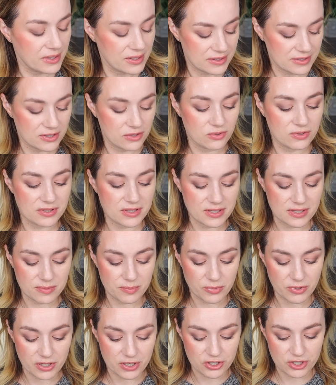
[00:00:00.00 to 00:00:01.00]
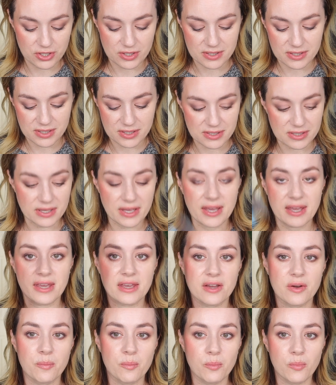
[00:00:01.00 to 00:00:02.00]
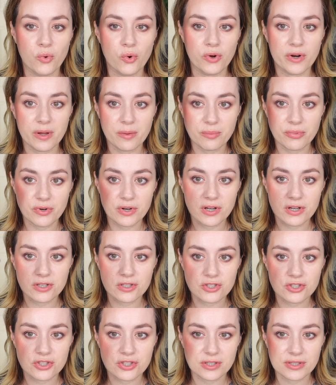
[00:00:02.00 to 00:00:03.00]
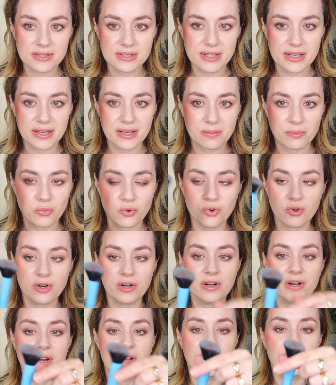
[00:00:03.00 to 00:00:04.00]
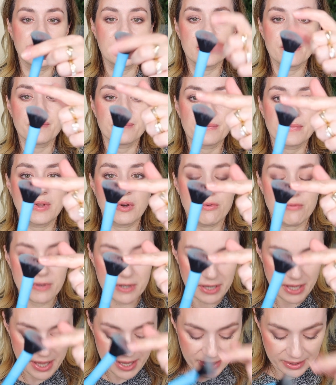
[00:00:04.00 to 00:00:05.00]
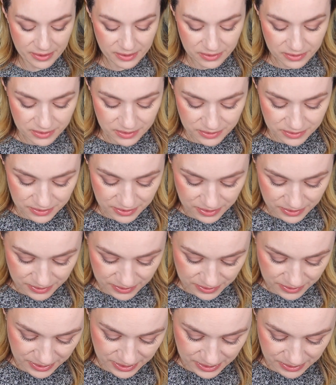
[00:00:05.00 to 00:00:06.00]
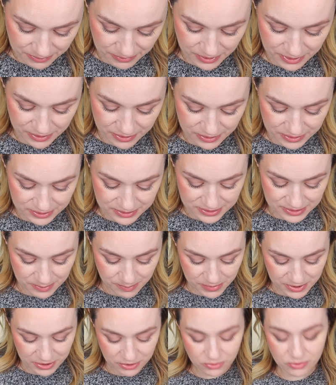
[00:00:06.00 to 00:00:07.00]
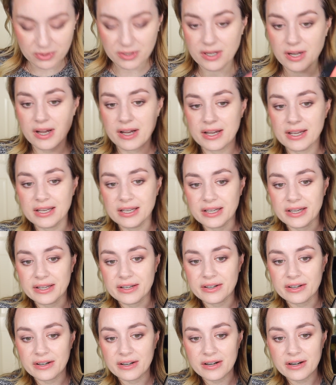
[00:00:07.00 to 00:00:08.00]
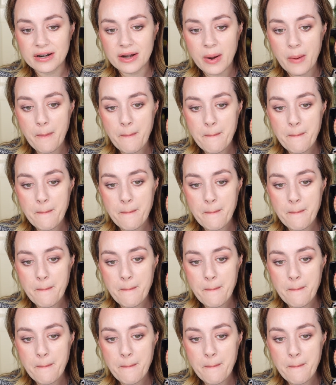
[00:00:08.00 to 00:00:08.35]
Let's use this brush. This is a Moda brush. It's like more of an angled, and I'm gonna dip into the highlighter.